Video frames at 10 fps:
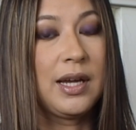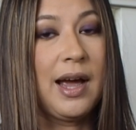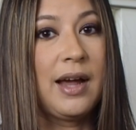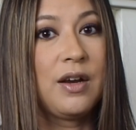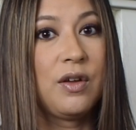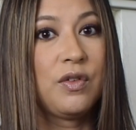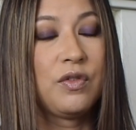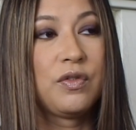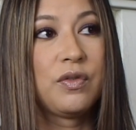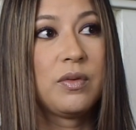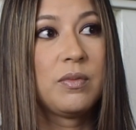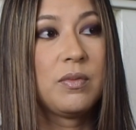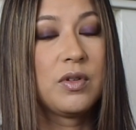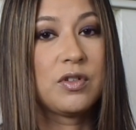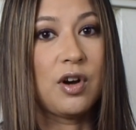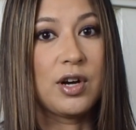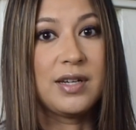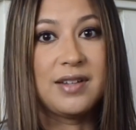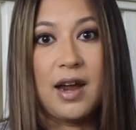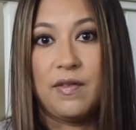kind of
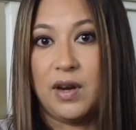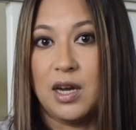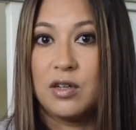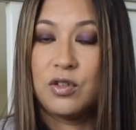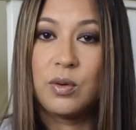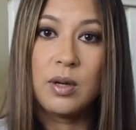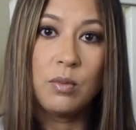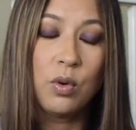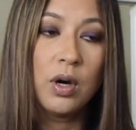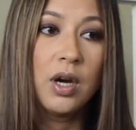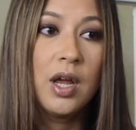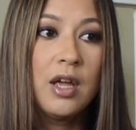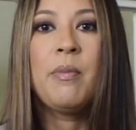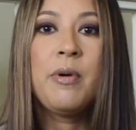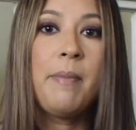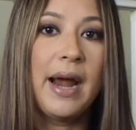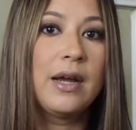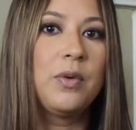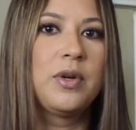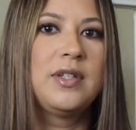started diving into it more. I remember
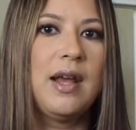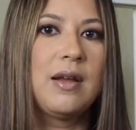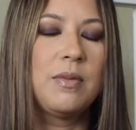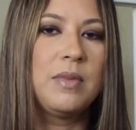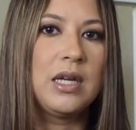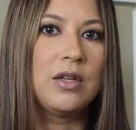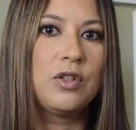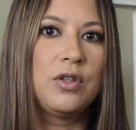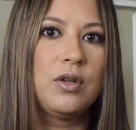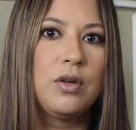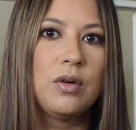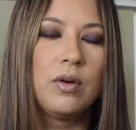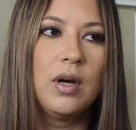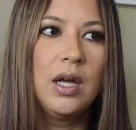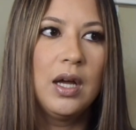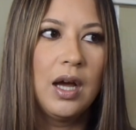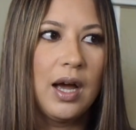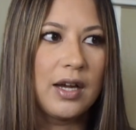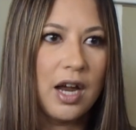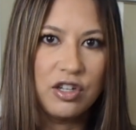Mike would take me to
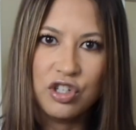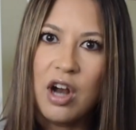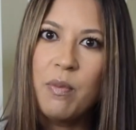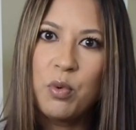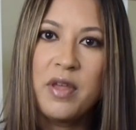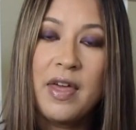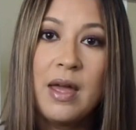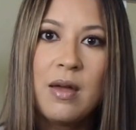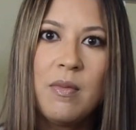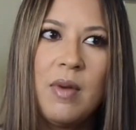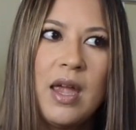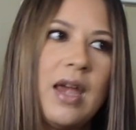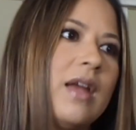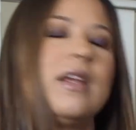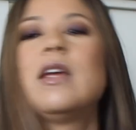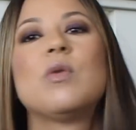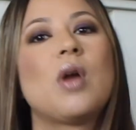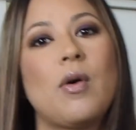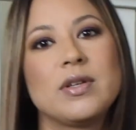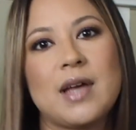a gun shop with him, and he would
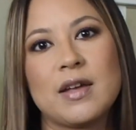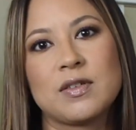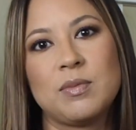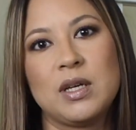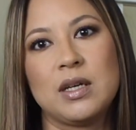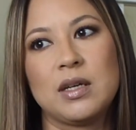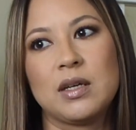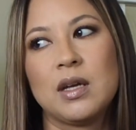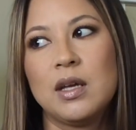always ask me,